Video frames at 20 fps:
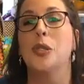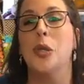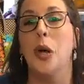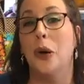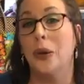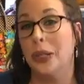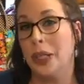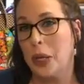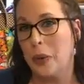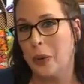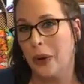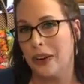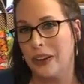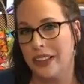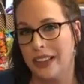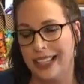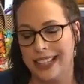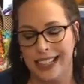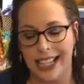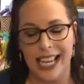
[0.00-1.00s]
is totally
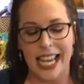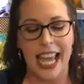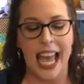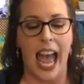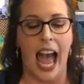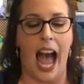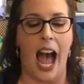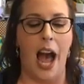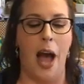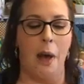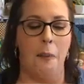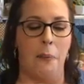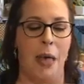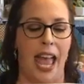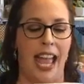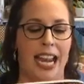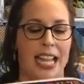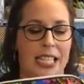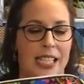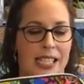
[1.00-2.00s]
worth it, um,
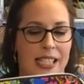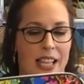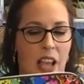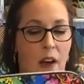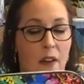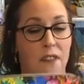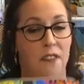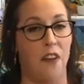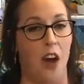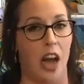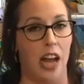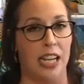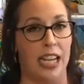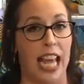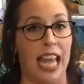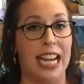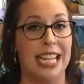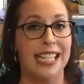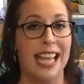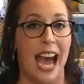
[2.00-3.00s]
and it's
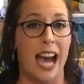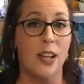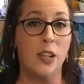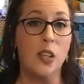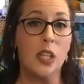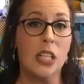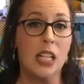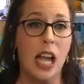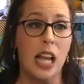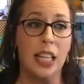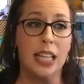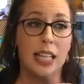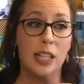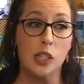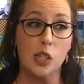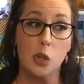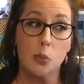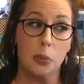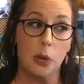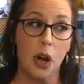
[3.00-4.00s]
fun. And it's actually not like
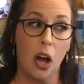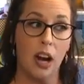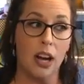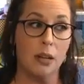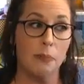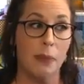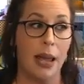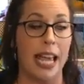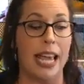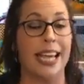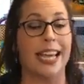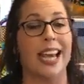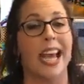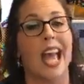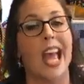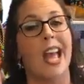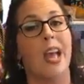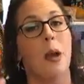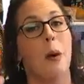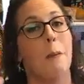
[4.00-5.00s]
a super hard
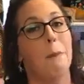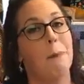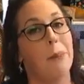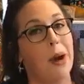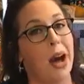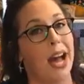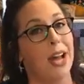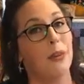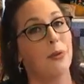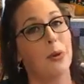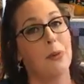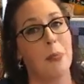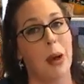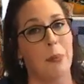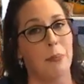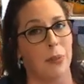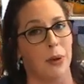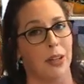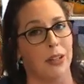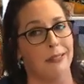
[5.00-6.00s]
make. But
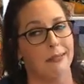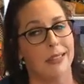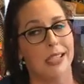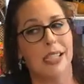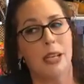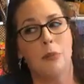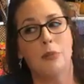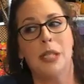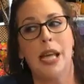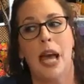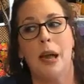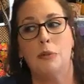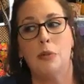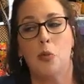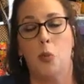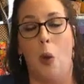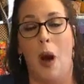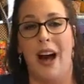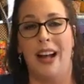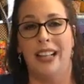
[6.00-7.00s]
remember,
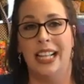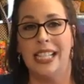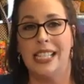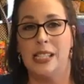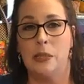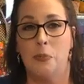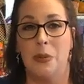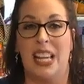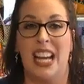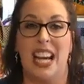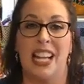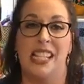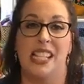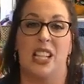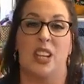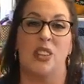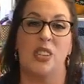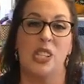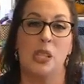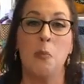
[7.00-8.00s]
sometimes wallets,
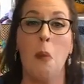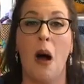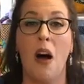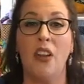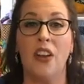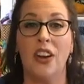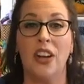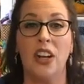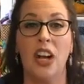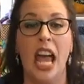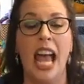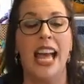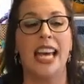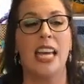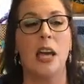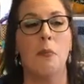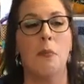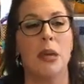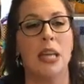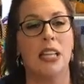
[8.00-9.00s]
because they're smaller,
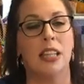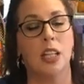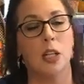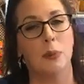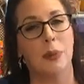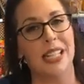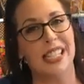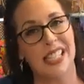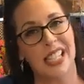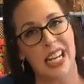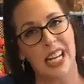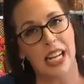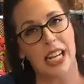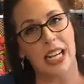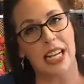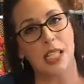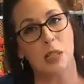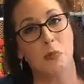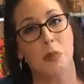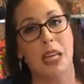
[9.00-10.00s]
can be a little bit
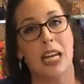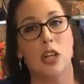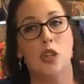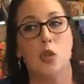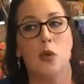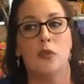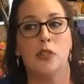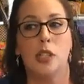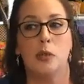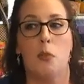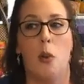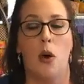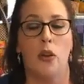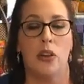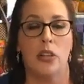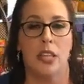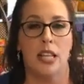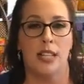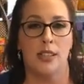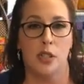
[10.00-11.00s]
tedious because you have
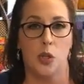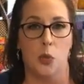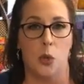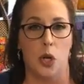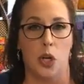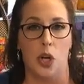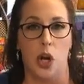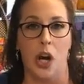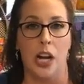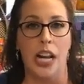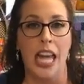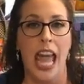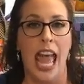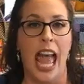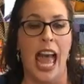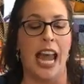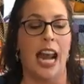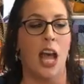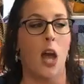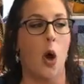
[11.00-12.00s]
smaller things to work on.
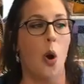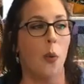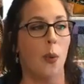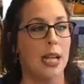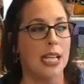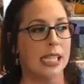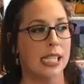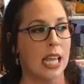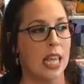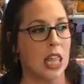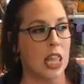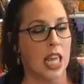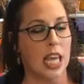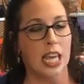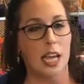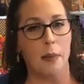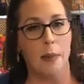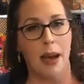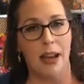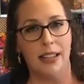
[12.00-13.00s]
And I always
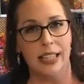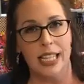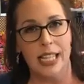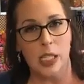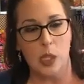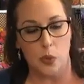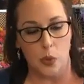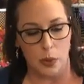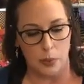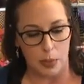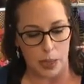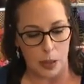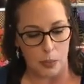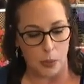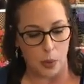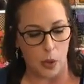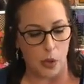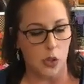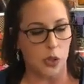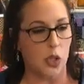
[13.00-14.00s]
think about this when
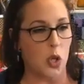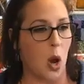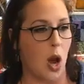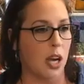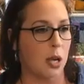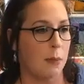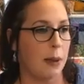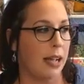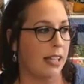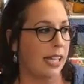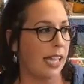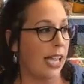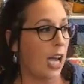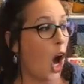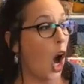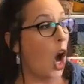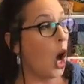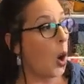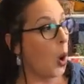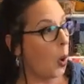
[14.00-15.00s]
people talk about
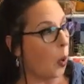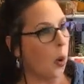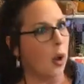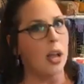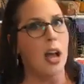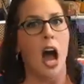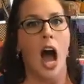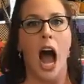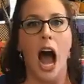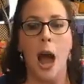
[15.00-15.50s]
like, oh,